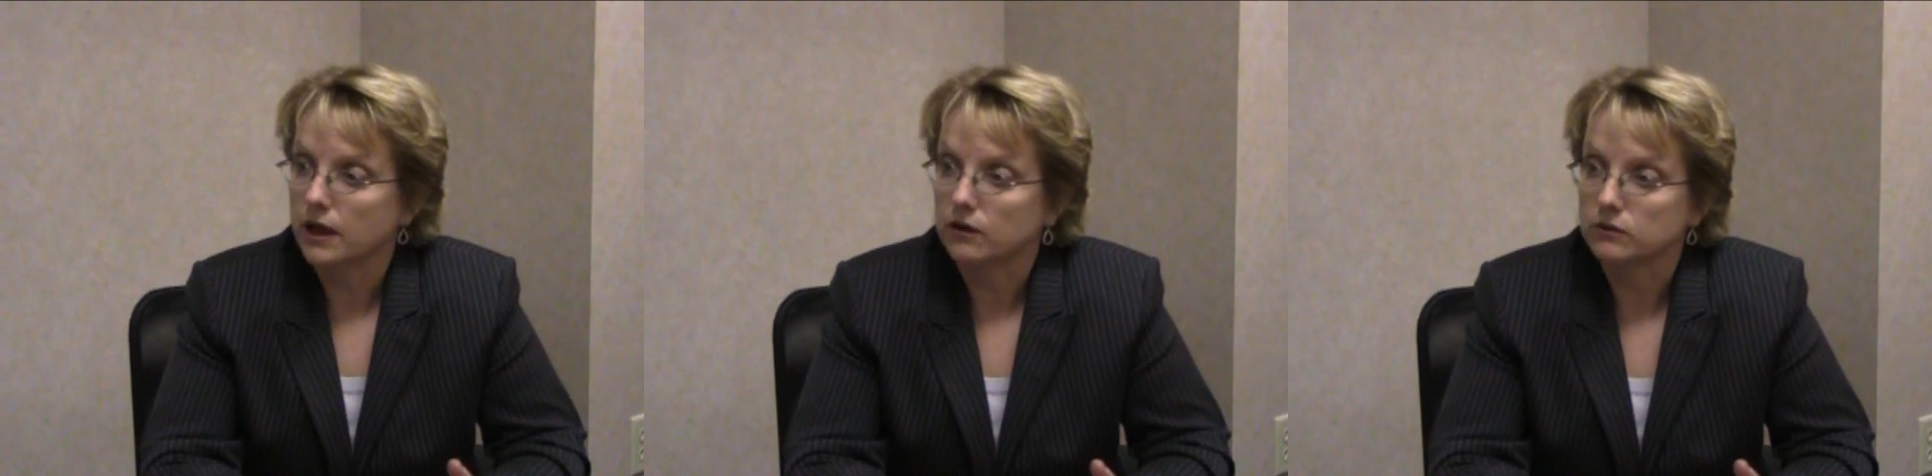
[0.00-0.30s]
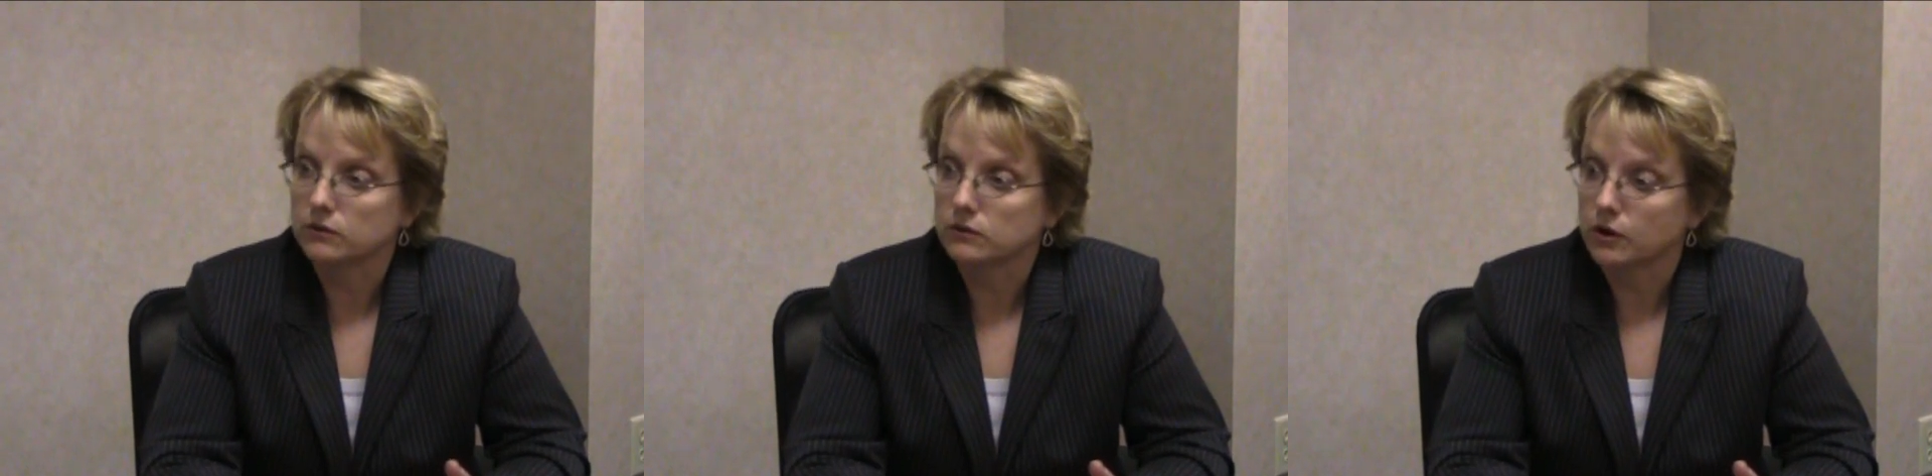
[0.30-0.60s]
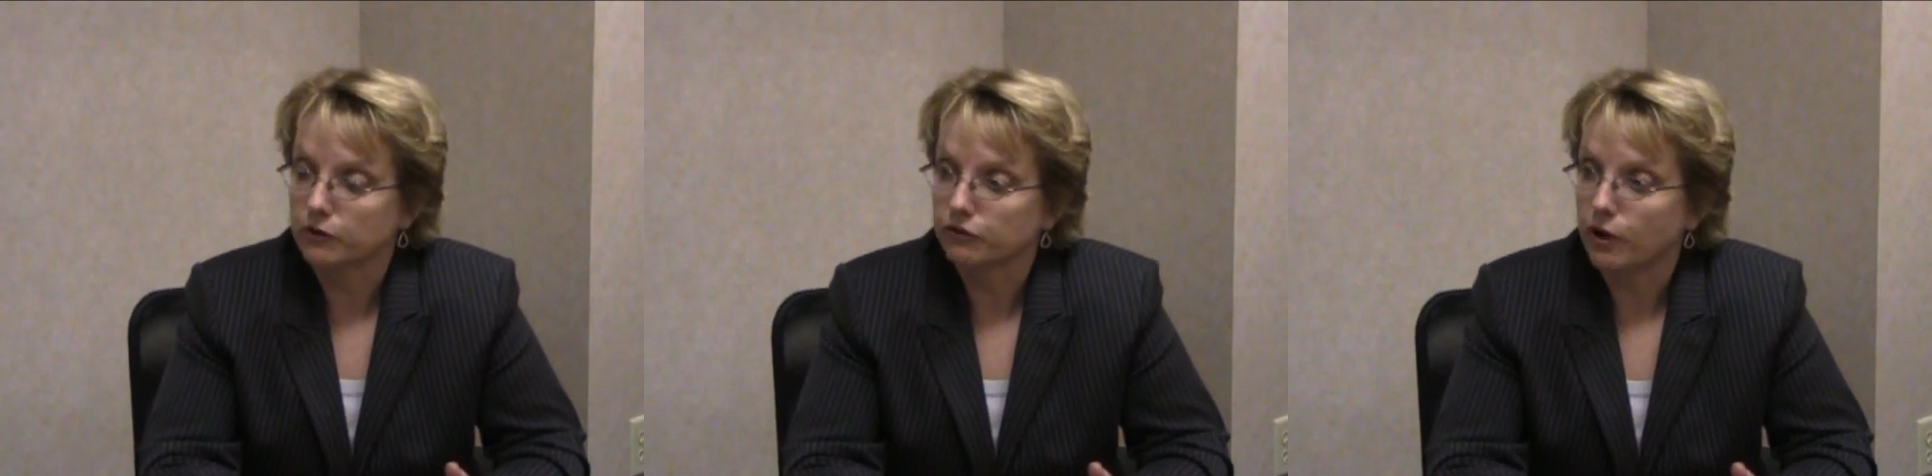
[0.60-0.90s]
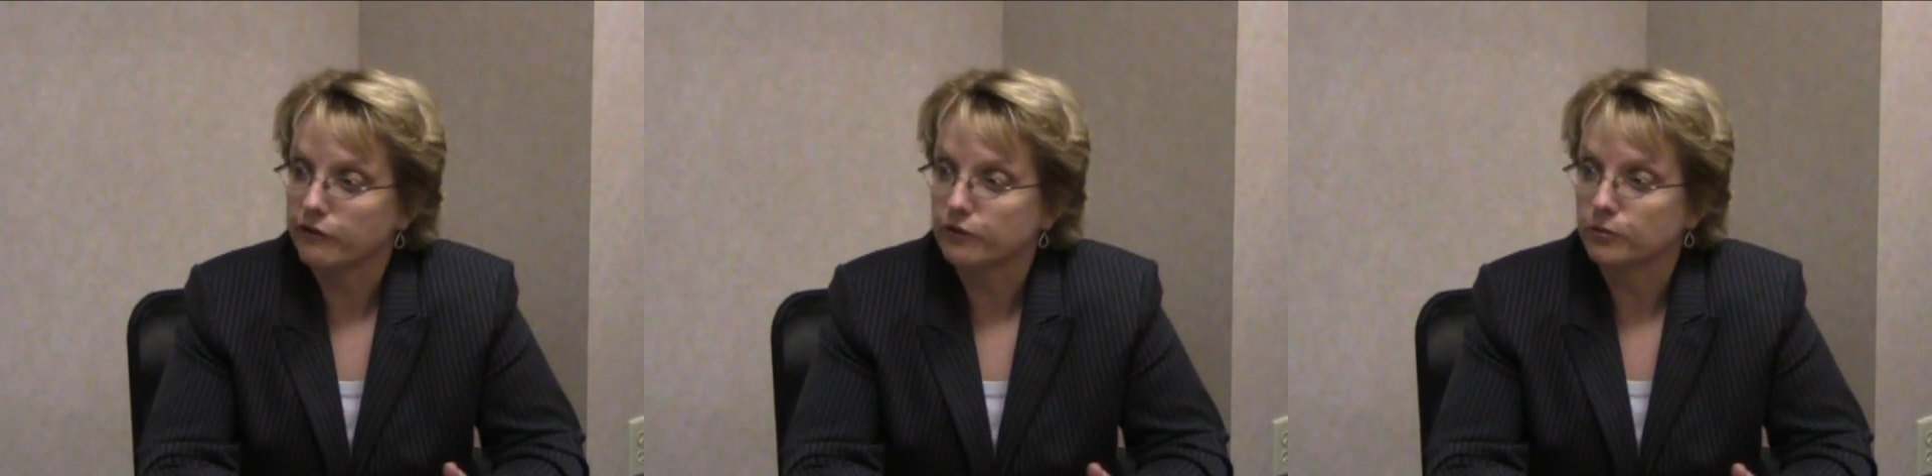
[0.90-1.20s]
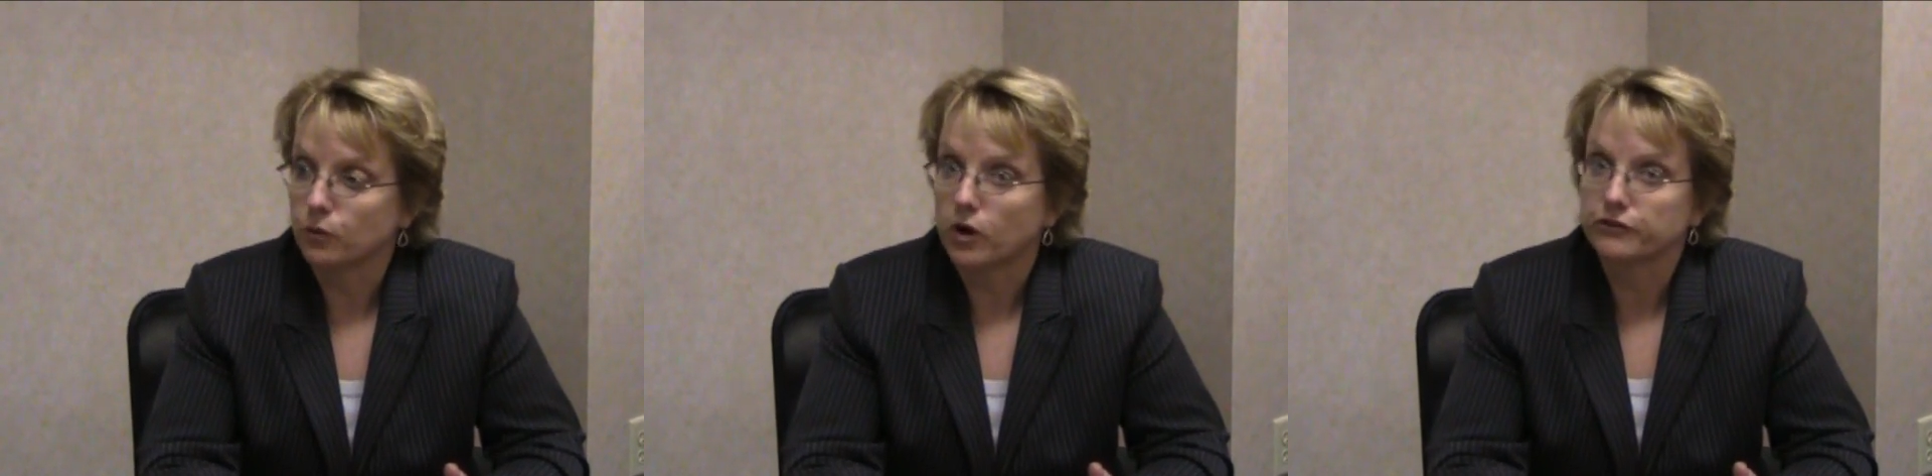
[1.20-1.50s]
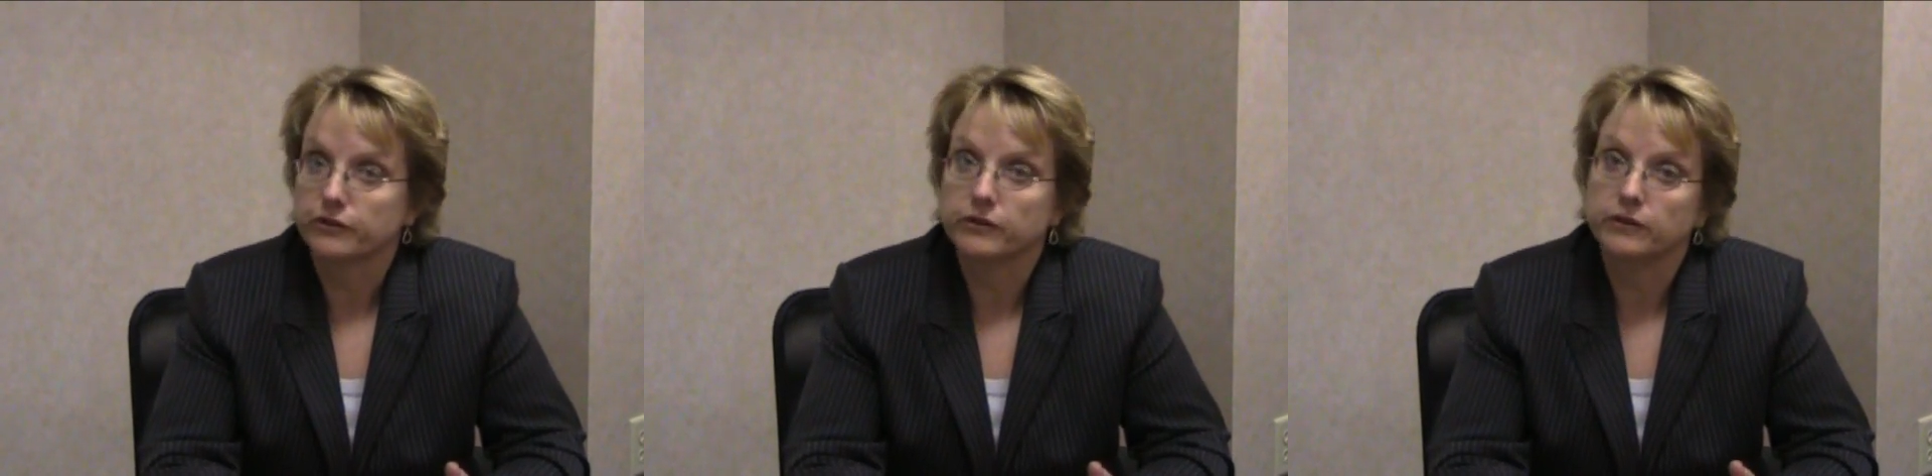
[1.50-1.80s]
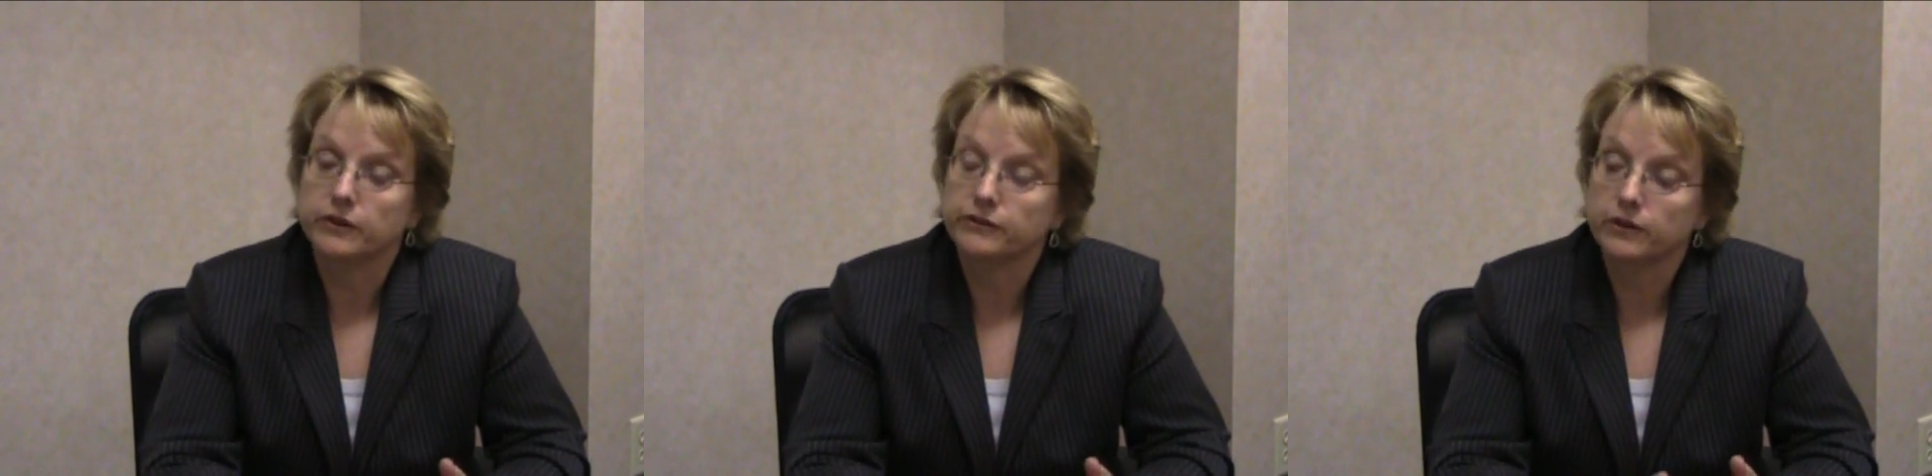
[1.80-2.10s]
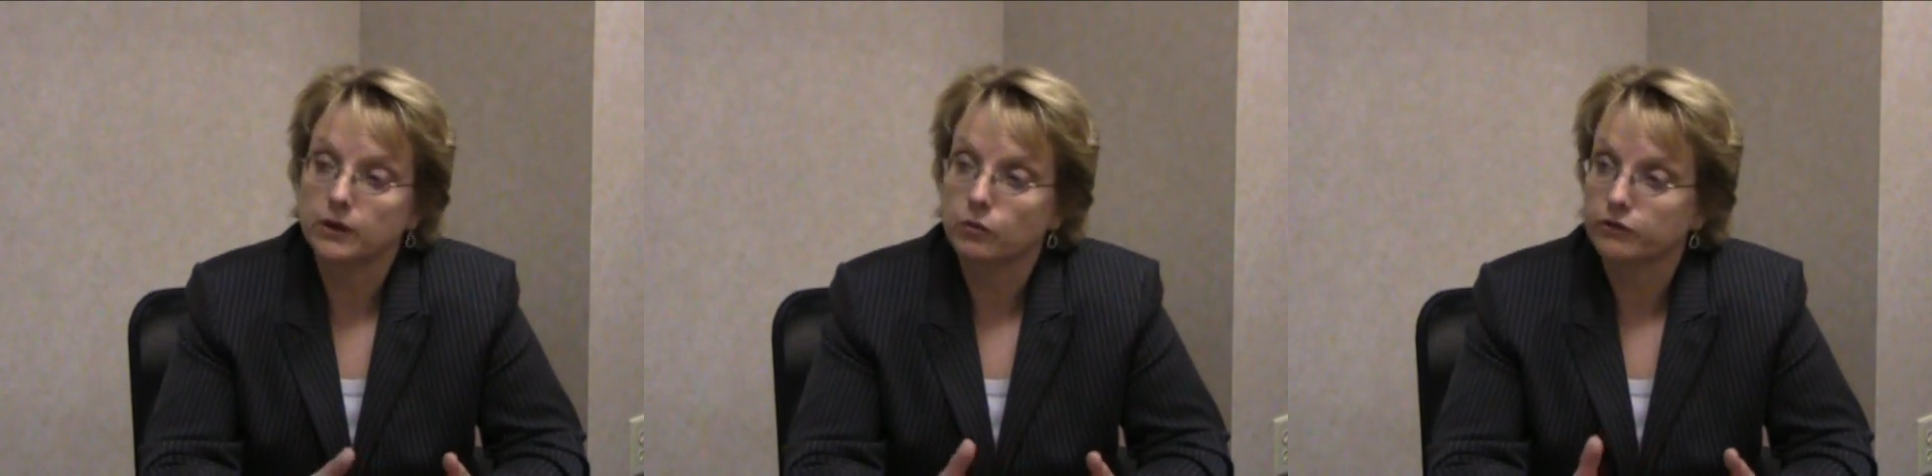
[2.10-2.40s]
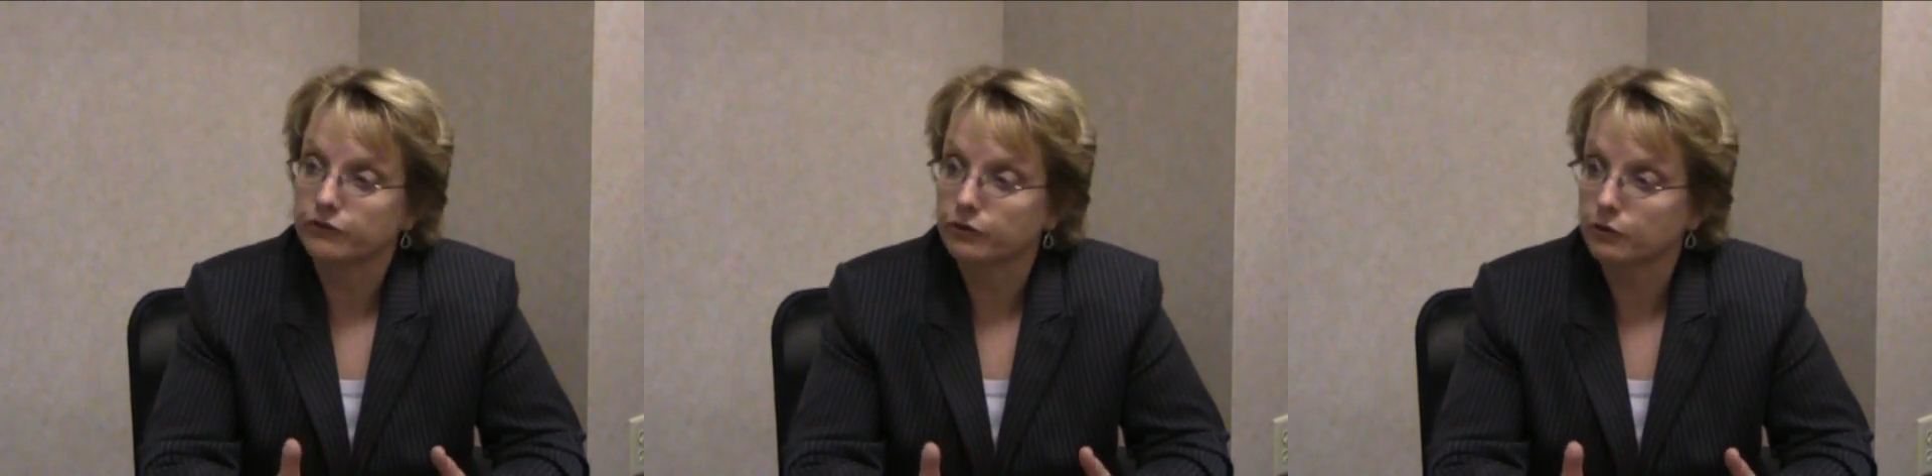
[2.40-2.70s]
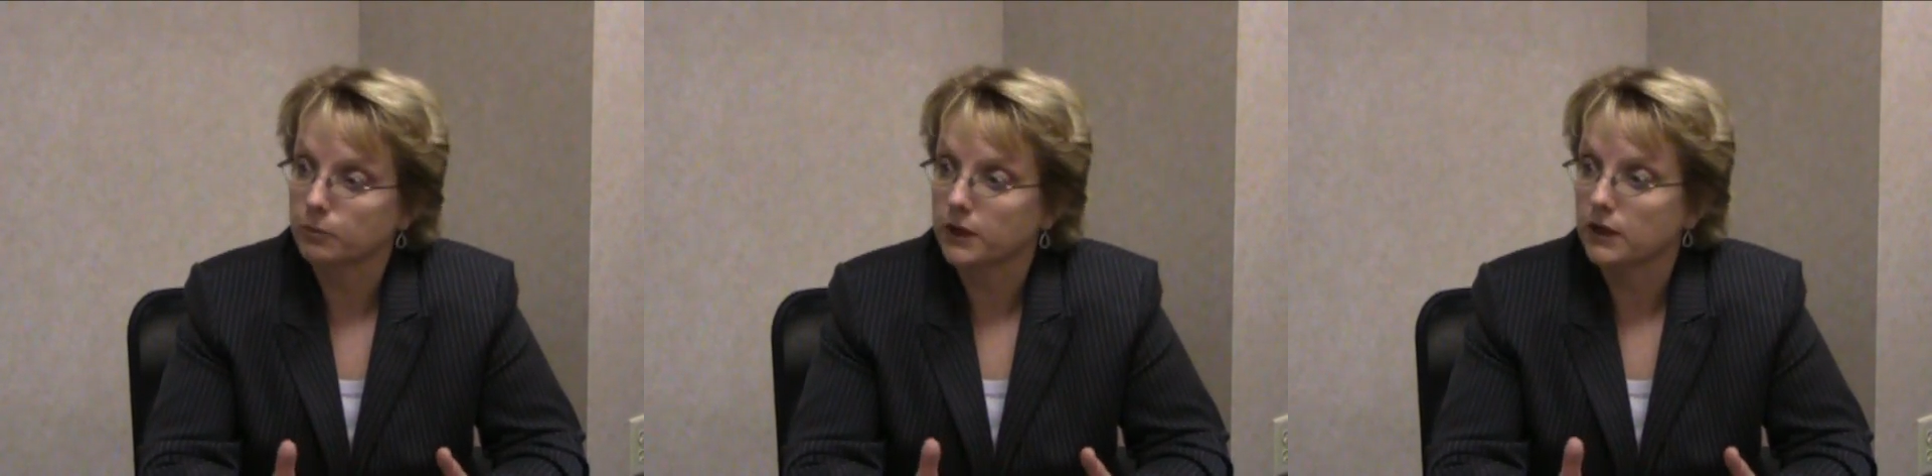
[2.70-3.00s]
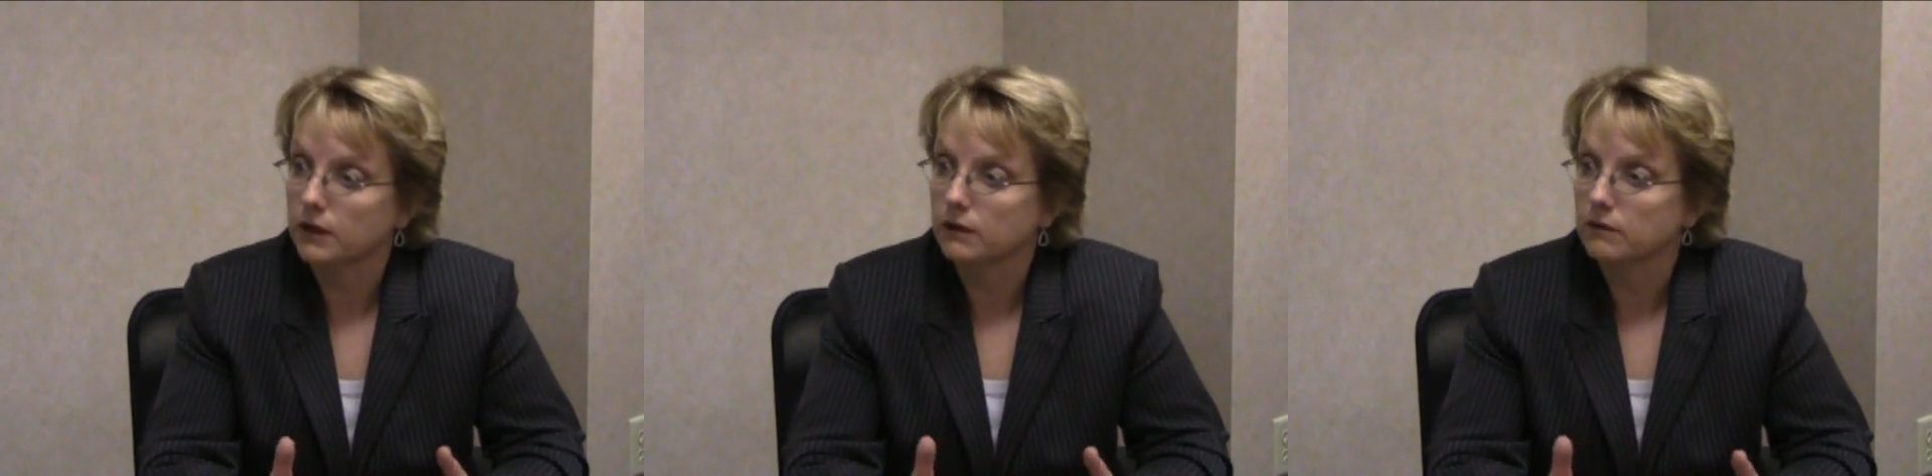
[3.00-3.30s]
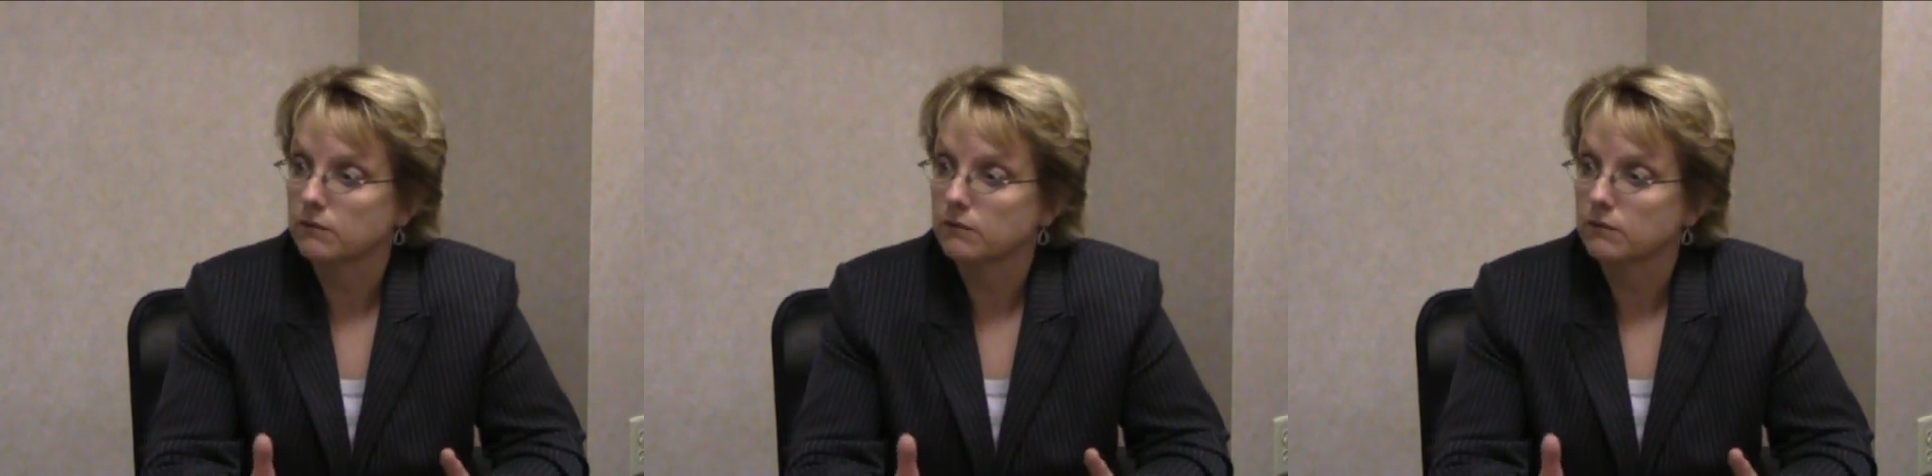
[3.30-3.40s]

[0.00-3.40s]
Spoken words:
at a large law firm in Washington, D.C., which took me